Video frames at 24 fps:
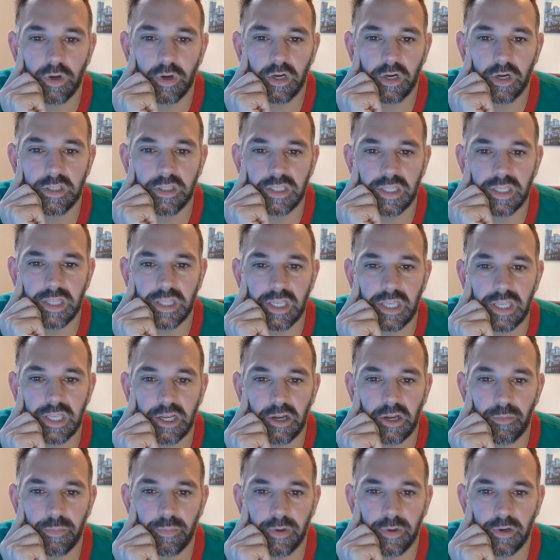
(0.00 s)
We're going to see the
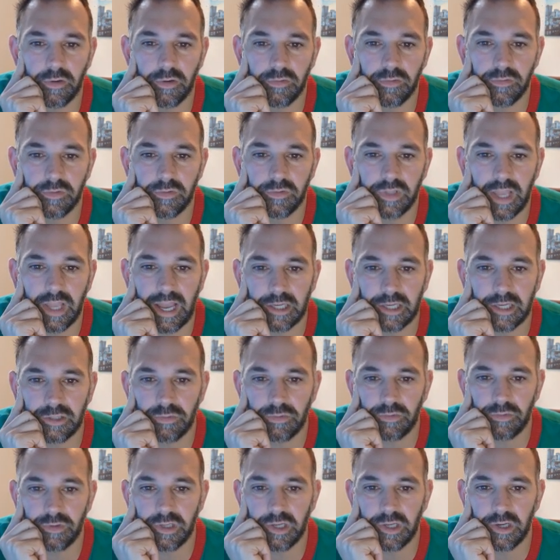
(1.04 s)
year built. The
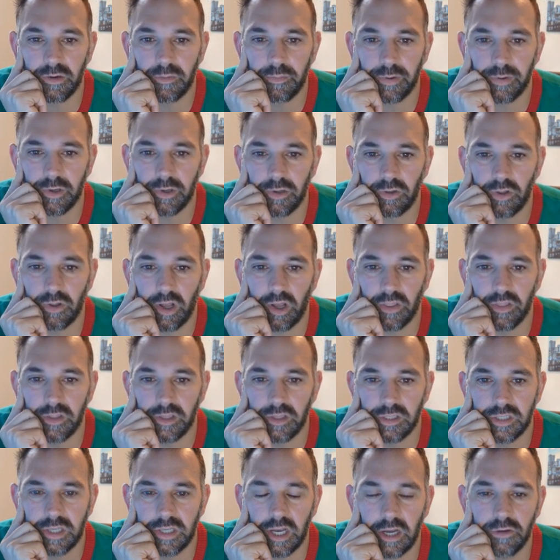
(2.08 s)
actual year built on
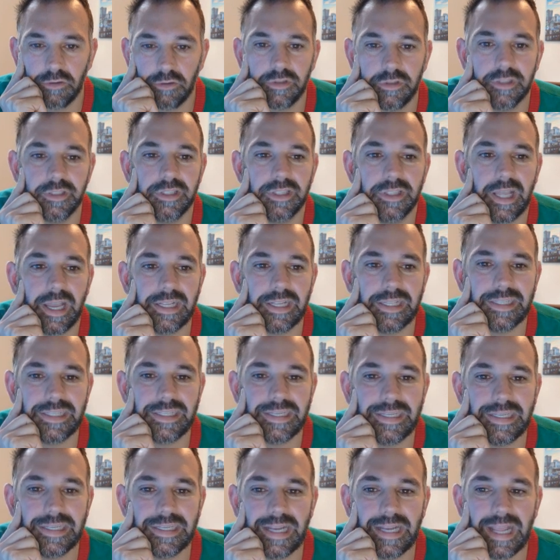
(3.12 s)
this house is
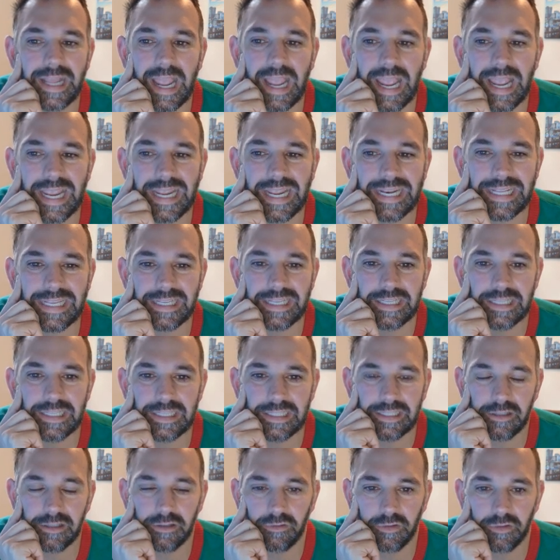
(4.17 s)
1980,
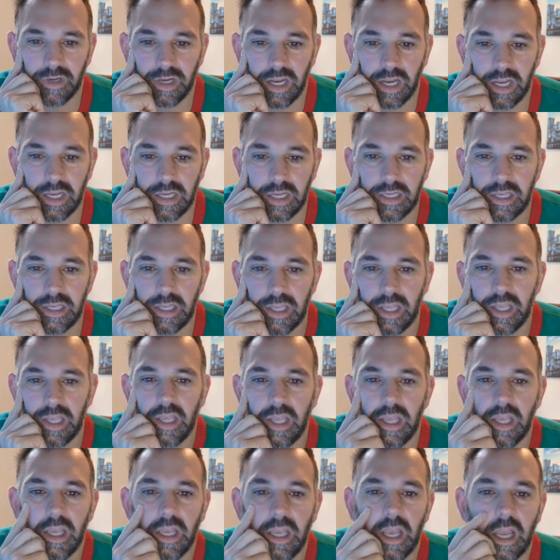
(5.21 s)
okay?
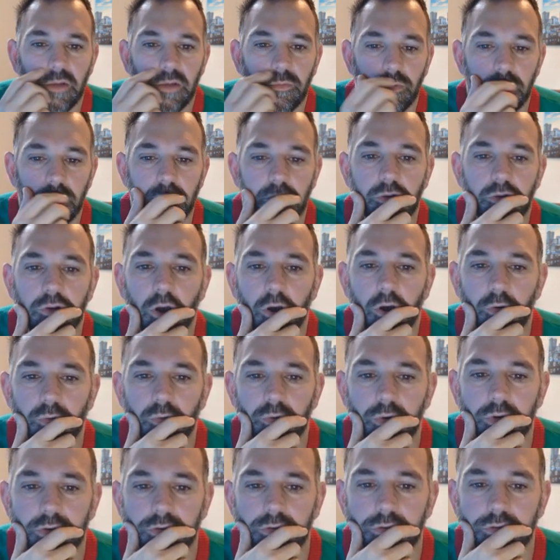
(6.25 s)
And when you
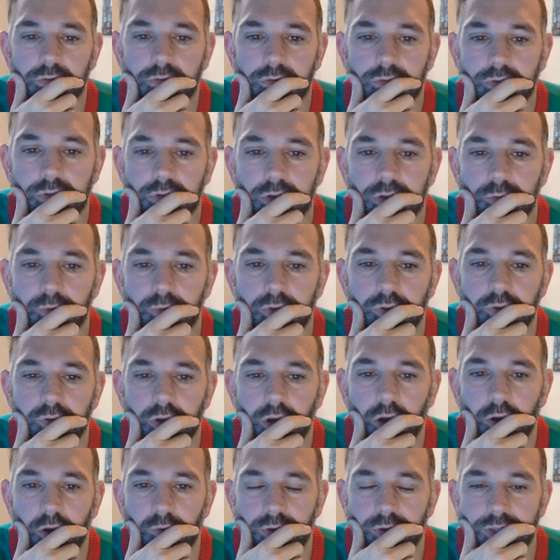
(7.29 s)
go
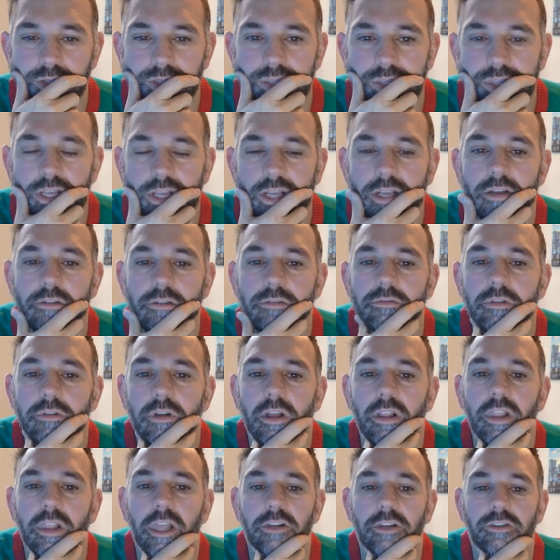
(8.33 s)
into the
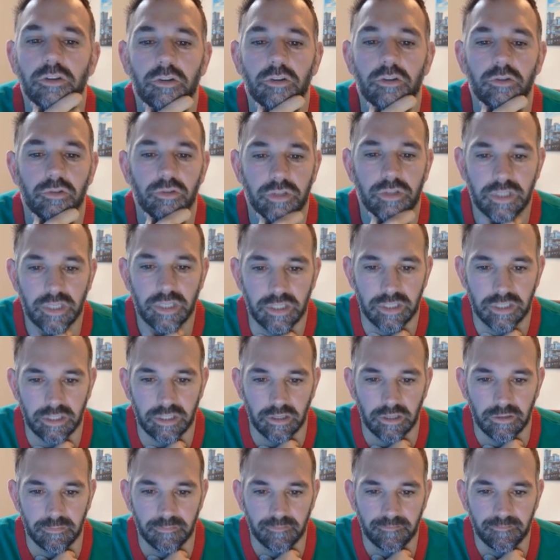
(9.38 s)
electrical
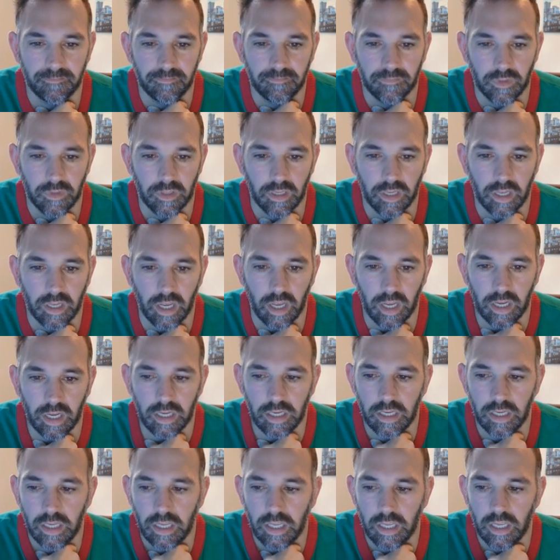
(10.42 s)
system,
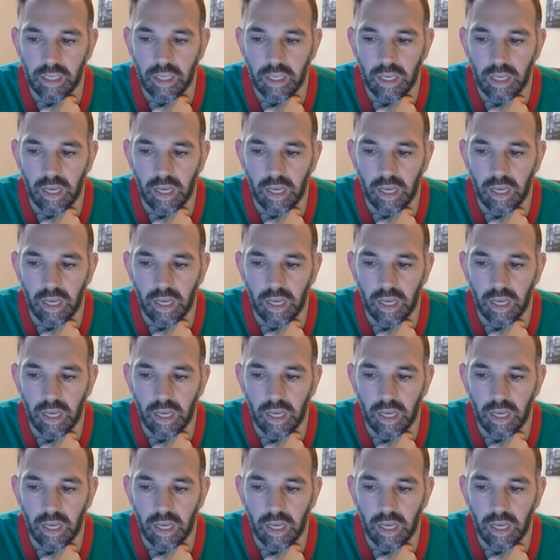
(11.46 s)
okay,